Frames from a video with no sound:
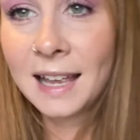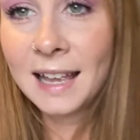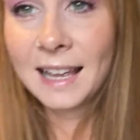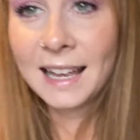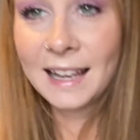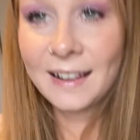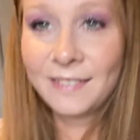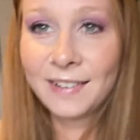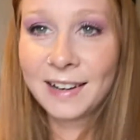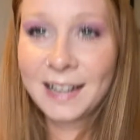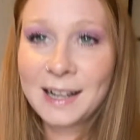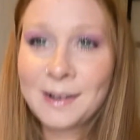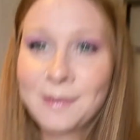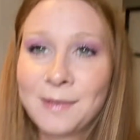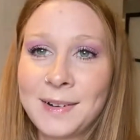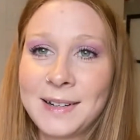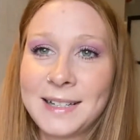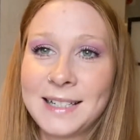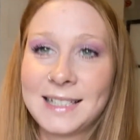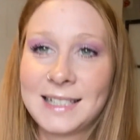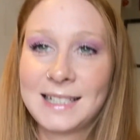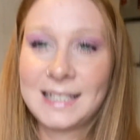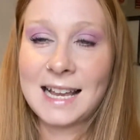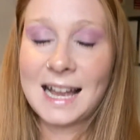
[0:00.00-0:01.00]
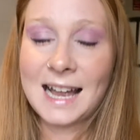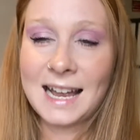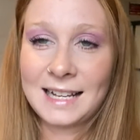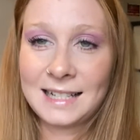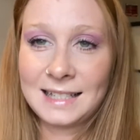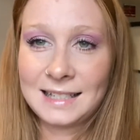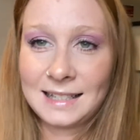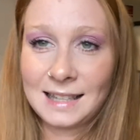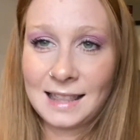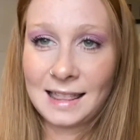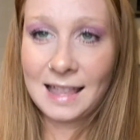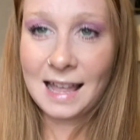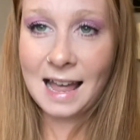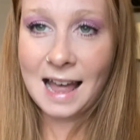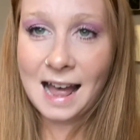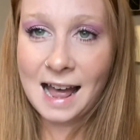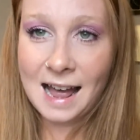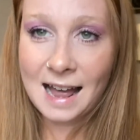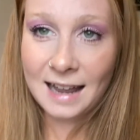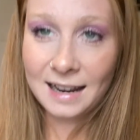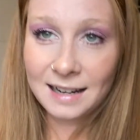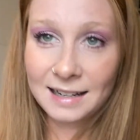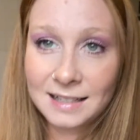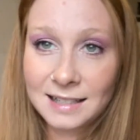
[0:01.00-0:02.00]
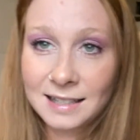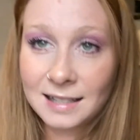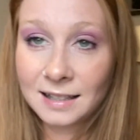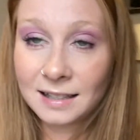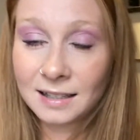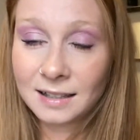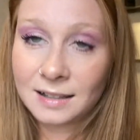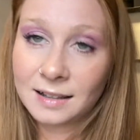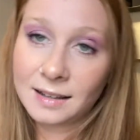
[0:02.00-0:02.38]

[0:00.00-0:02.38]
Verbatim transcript: if anyone decides that